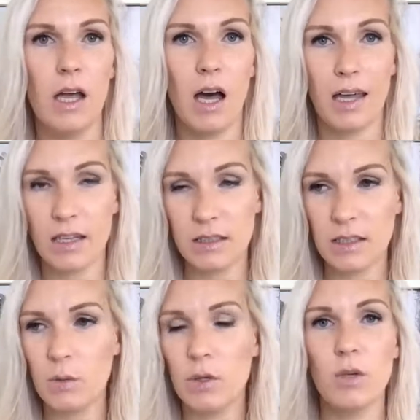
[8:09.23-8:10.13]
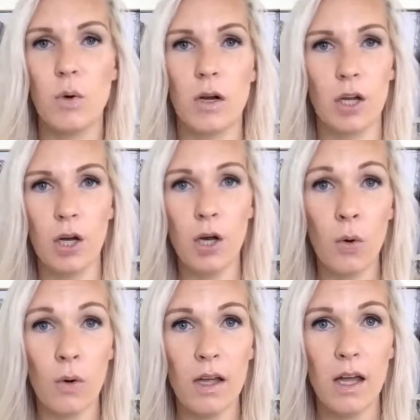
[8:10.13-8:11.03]
I can see where you want to
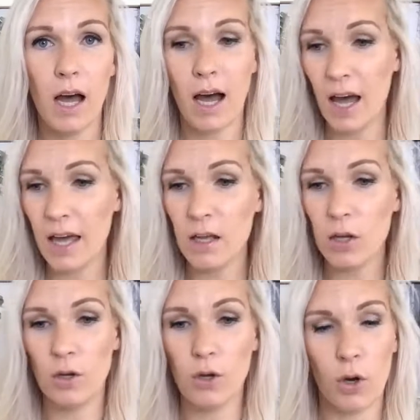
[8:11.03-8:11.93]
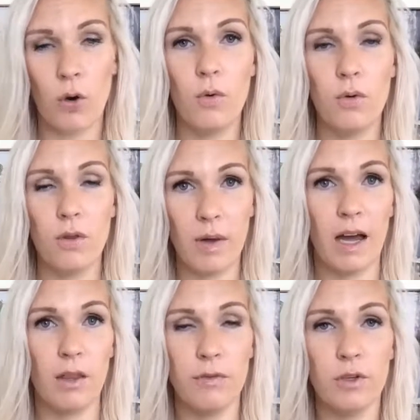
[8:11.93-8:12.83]
go. I know the
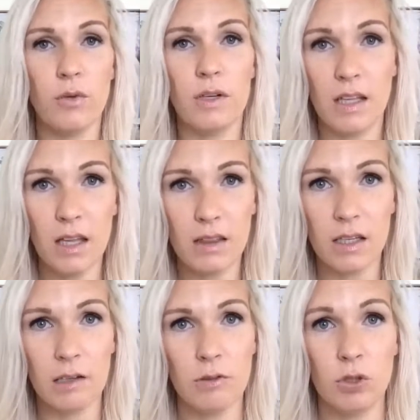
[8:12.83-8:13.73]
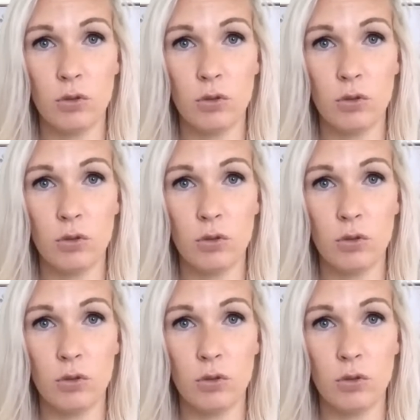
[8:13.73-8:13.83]
path for you to get there.